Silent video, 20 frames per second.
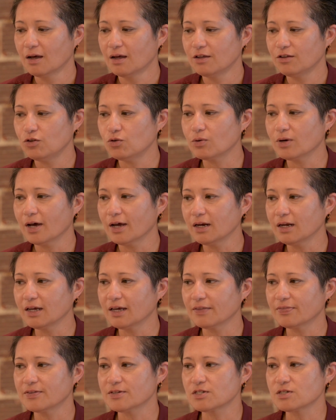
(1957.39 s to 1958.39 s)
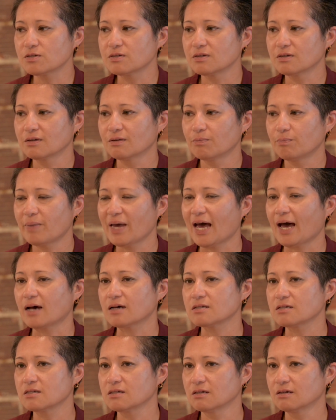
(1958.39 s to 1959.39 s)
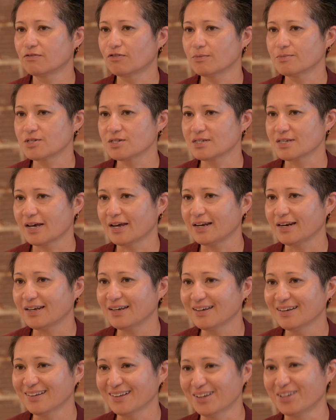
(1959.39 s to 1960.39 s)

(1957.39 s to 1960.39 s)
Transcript: you kind of get this pass from society